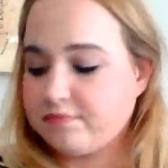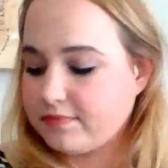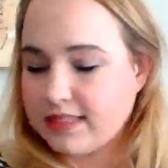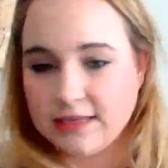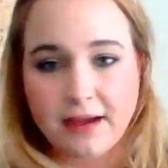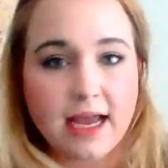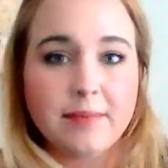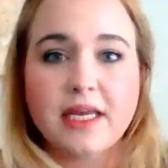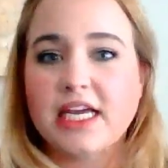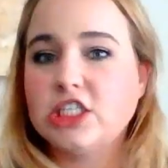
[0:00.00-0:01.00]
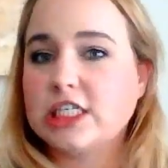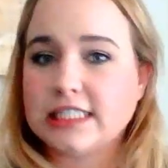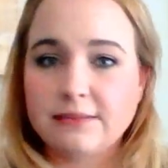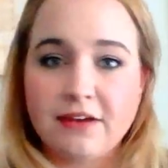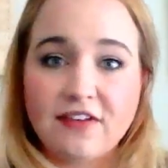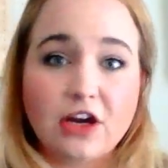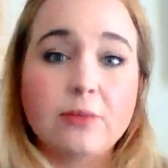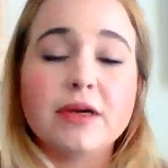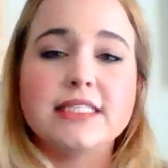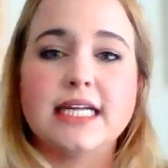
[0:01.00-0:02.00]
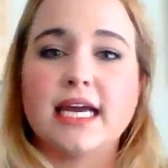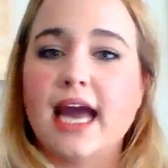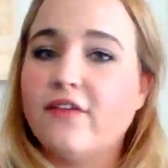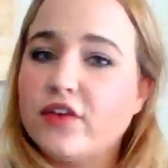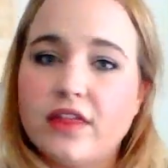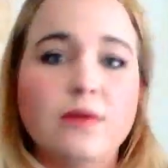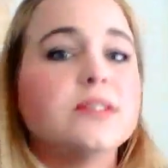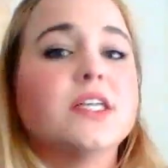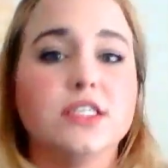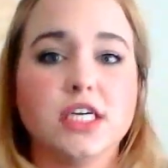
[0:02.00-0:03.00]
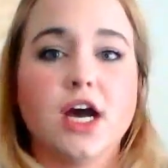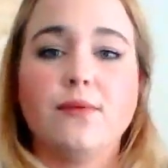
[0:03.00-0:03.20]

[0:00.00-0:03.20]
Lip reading: did my application, did my fingerprinting, everything was good to go.